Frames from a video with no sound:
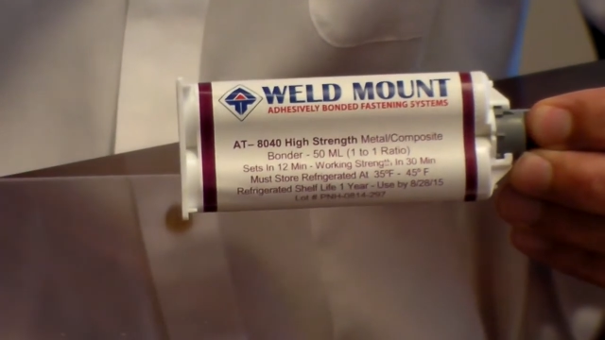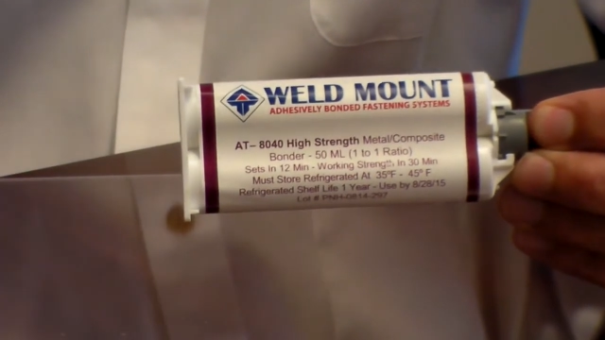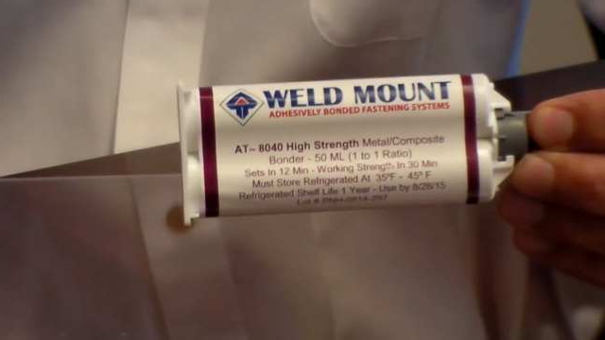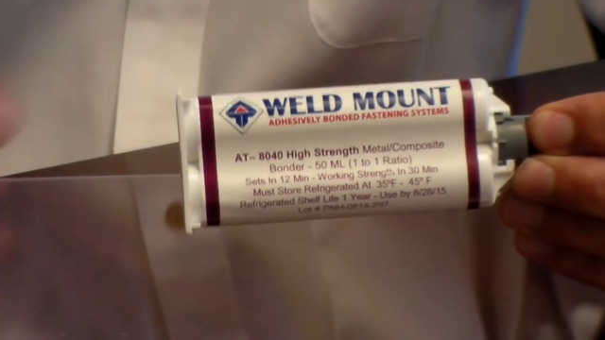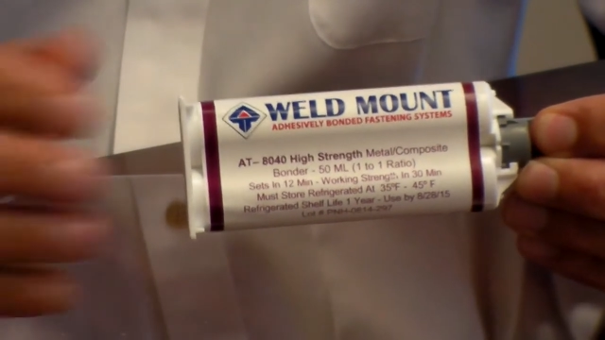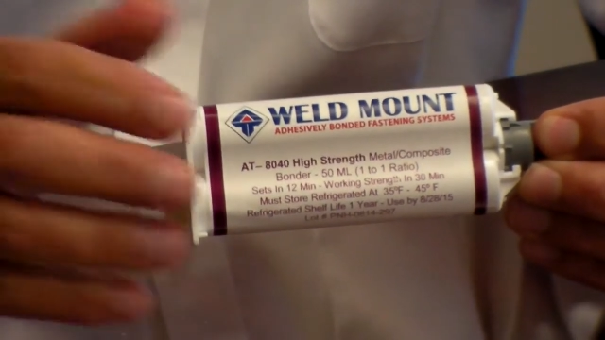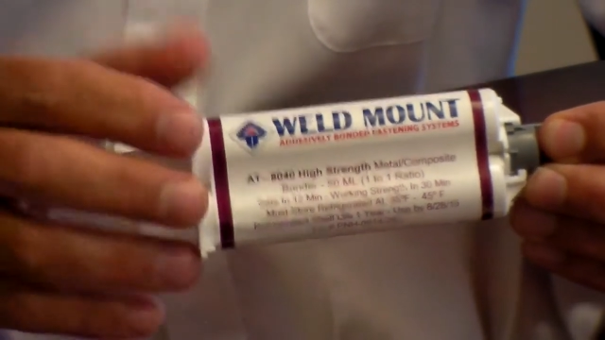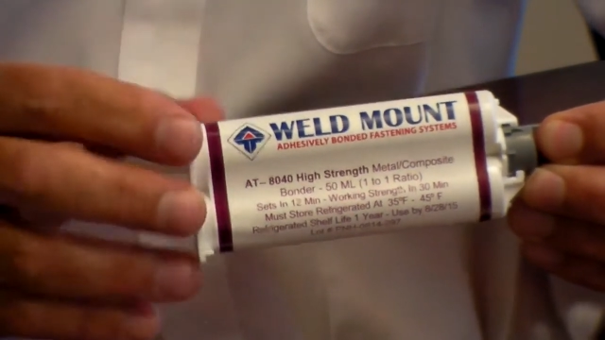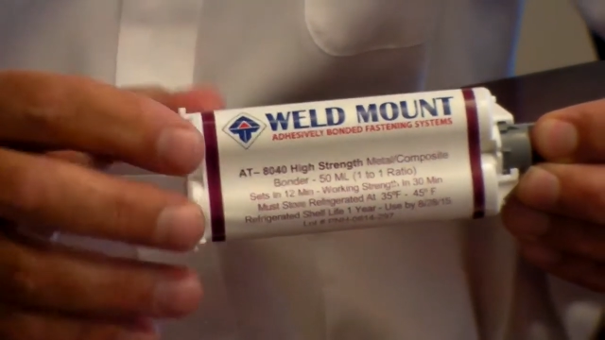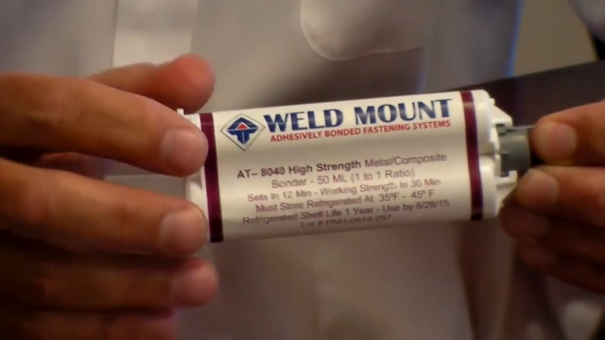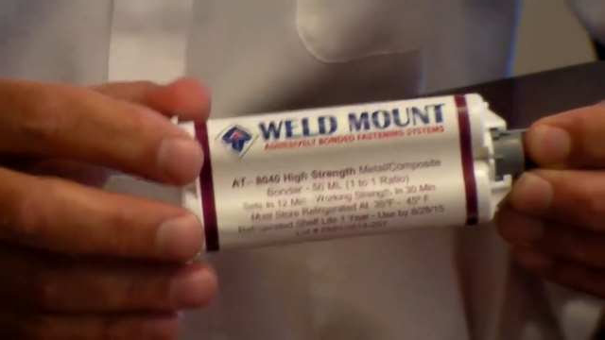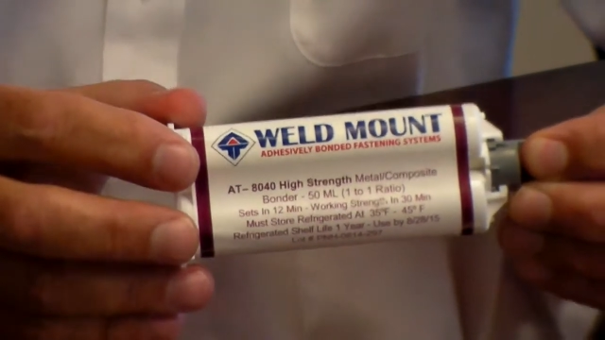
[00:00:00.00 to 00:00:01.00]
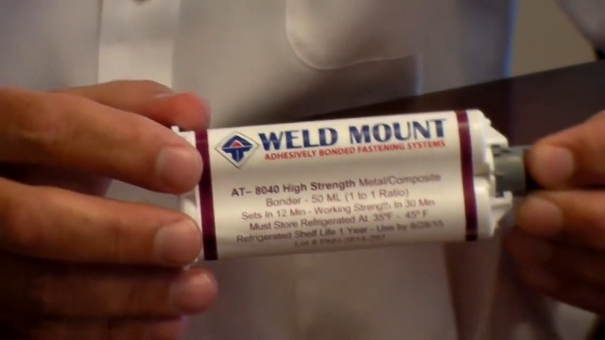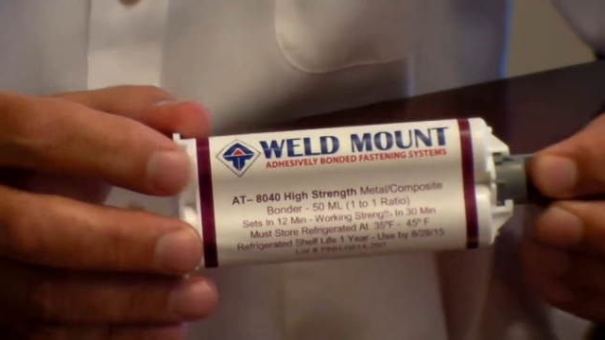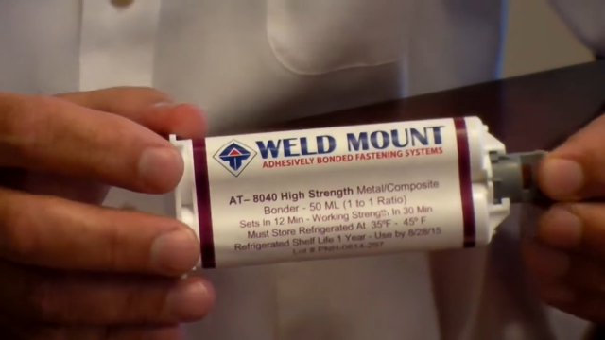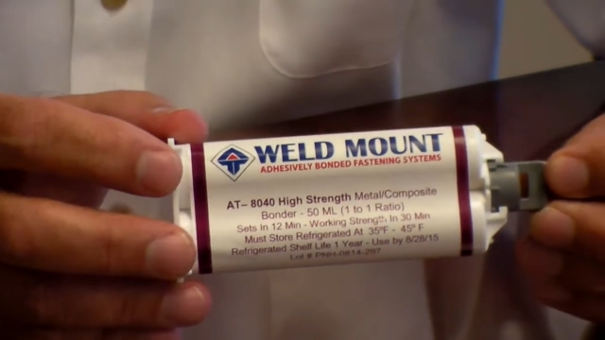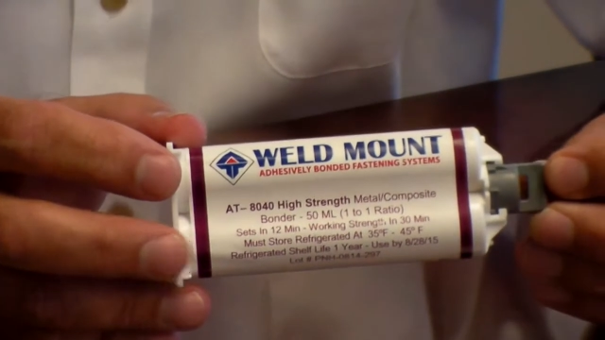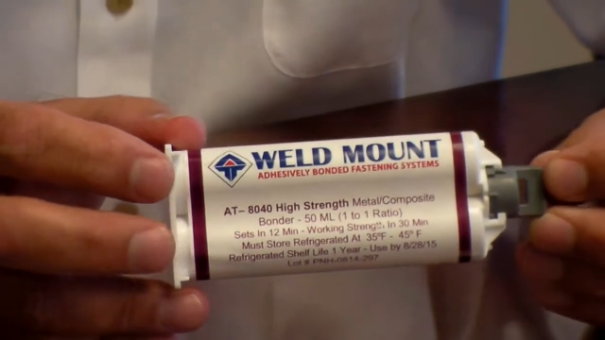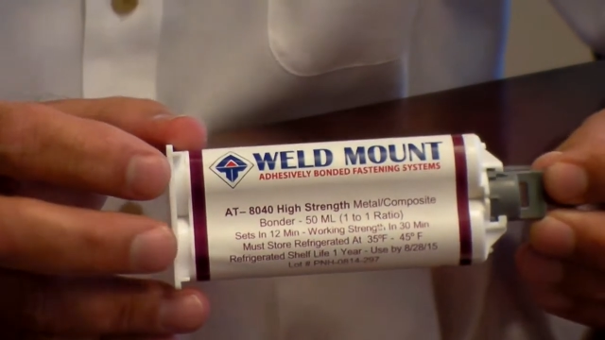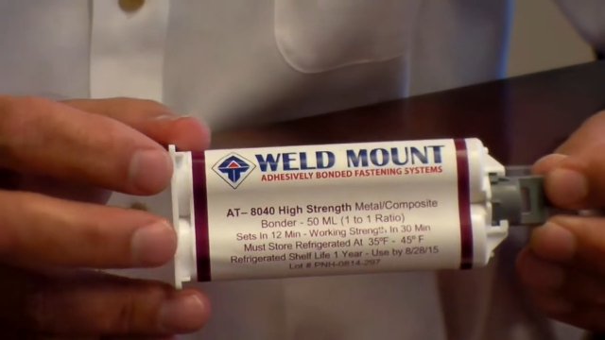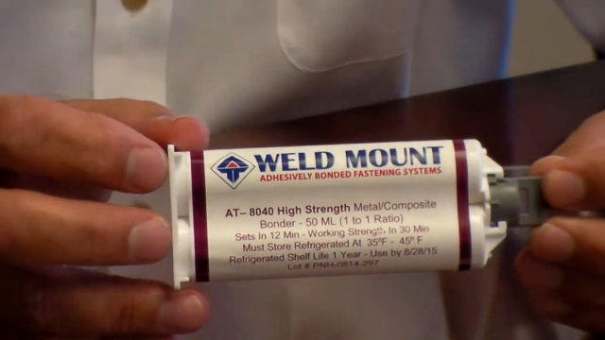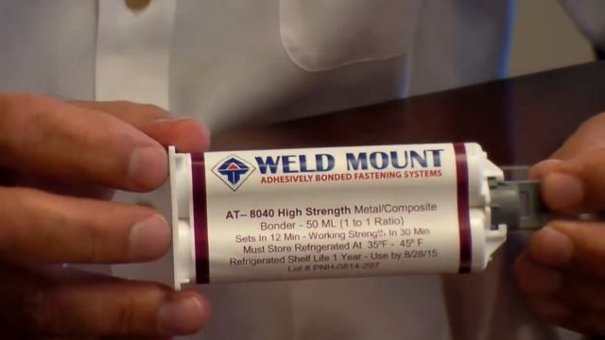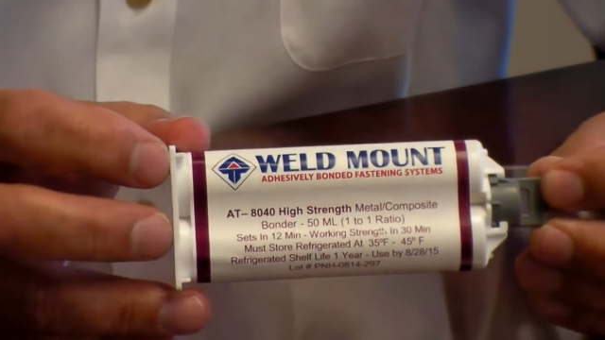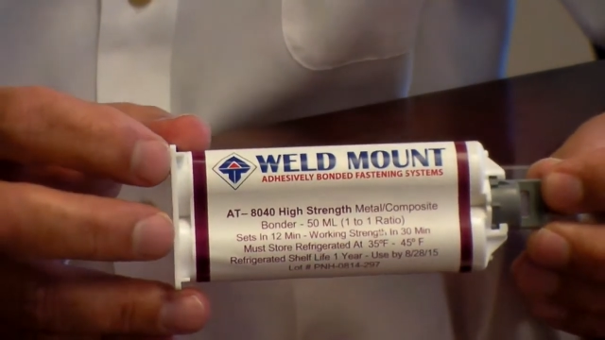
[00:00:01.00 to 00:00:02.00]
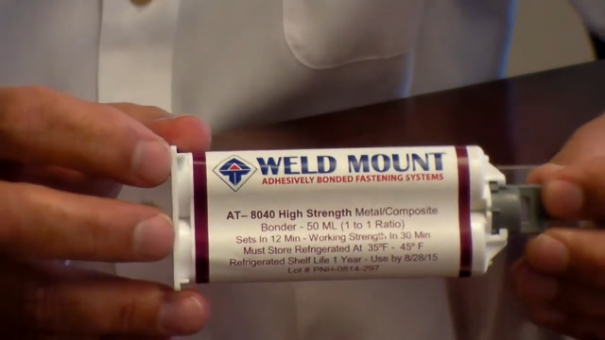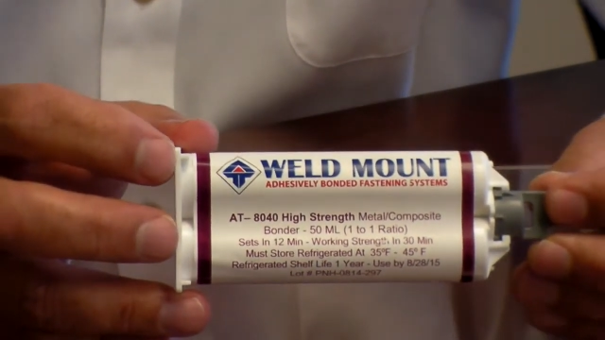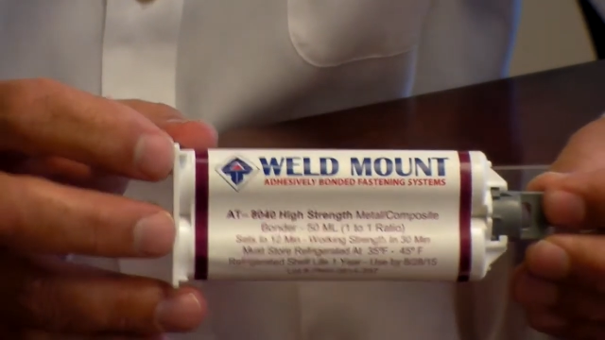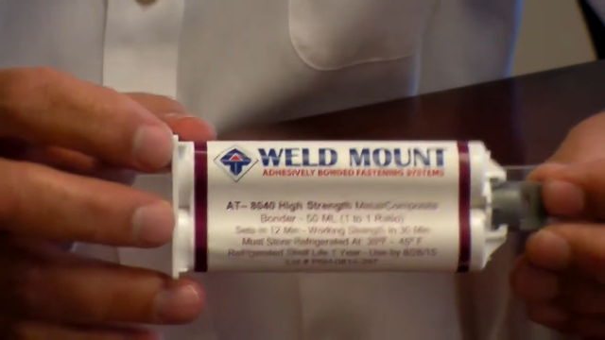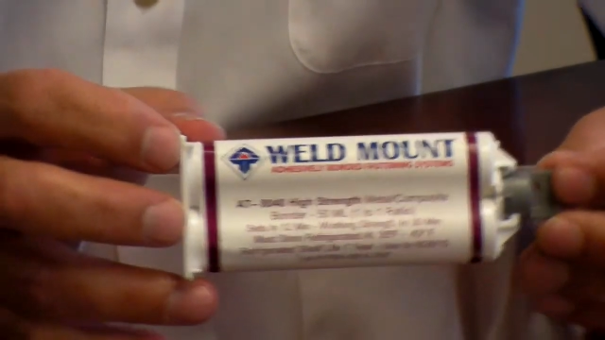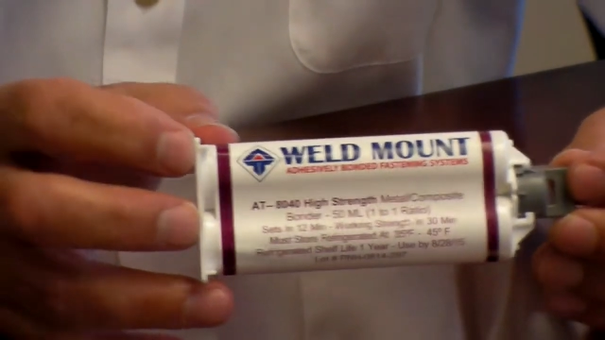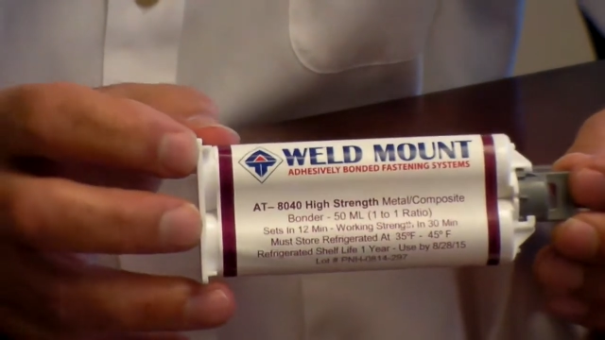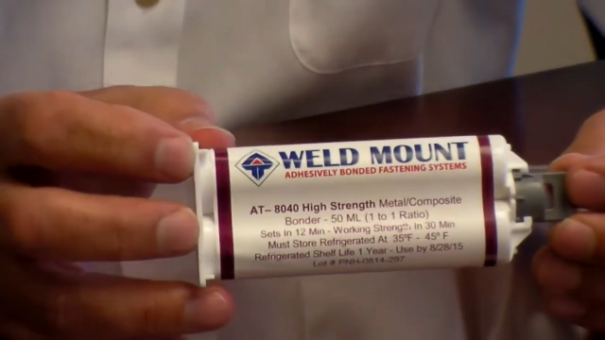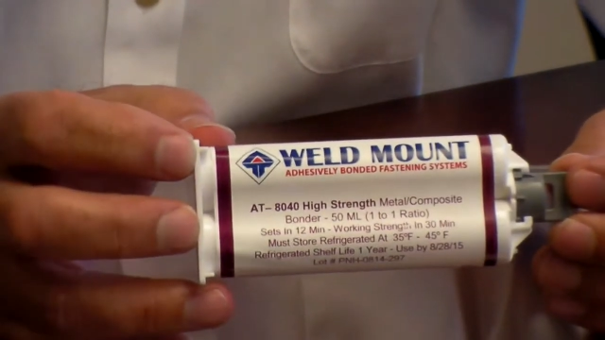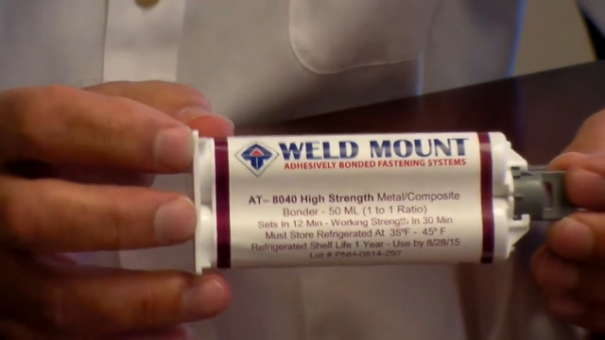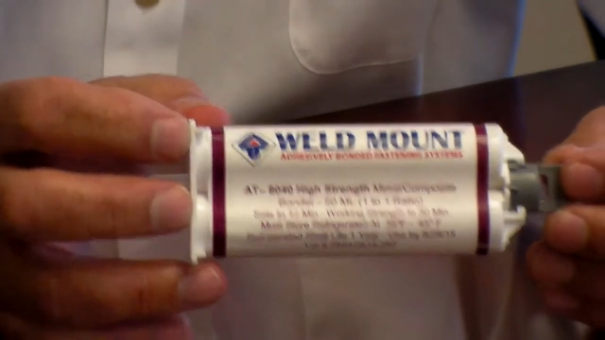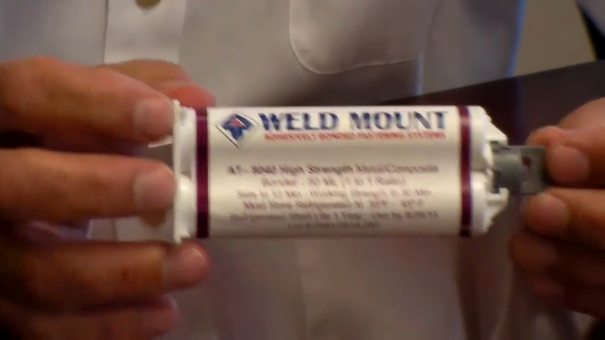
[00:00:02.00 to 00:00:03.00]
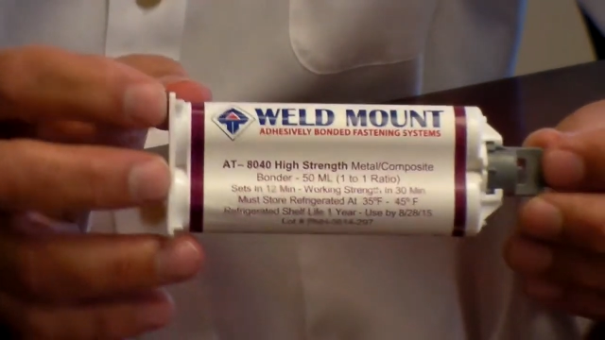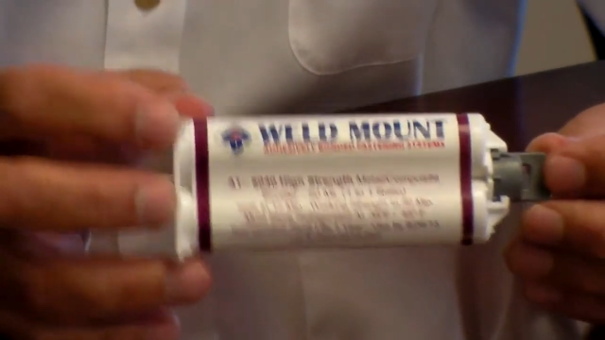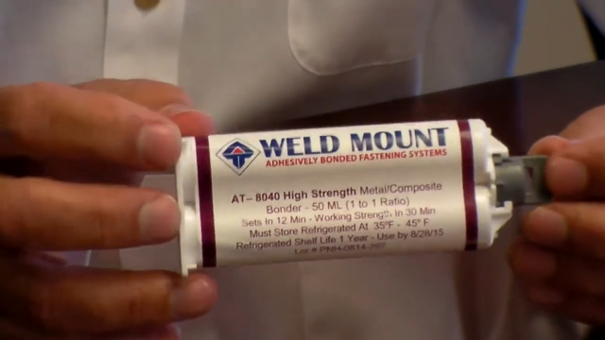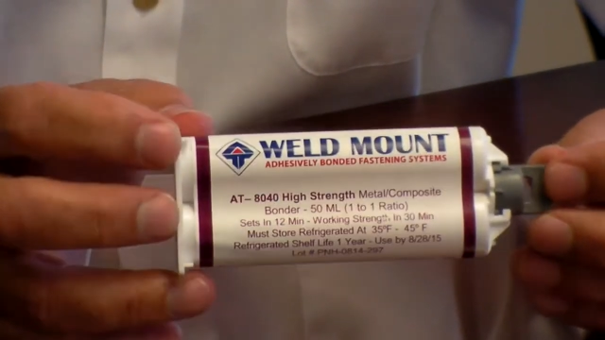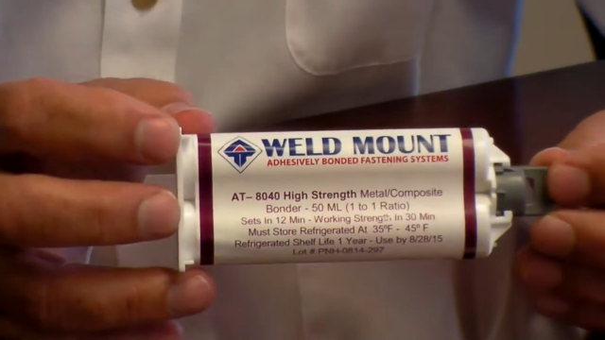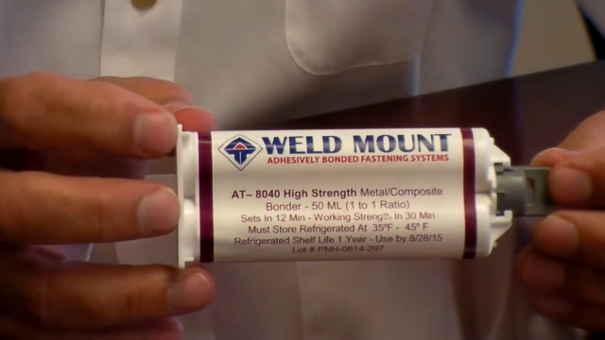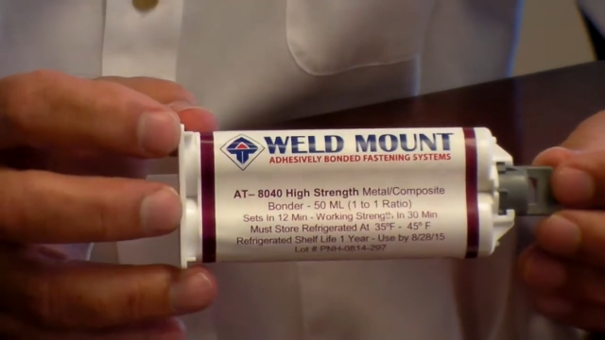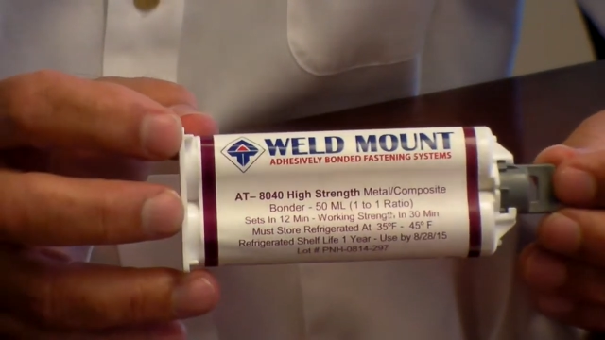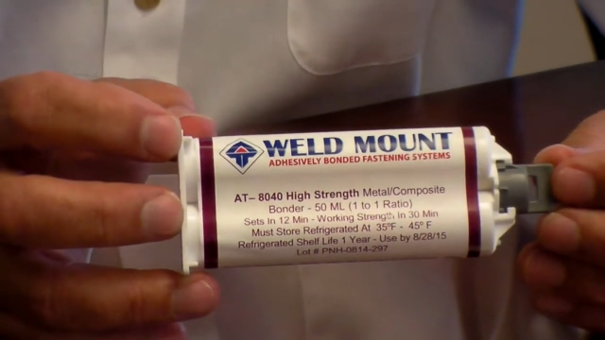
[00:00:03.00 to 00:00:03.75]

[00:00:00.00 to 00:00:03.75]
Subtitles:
Nobody's mouth can be seen.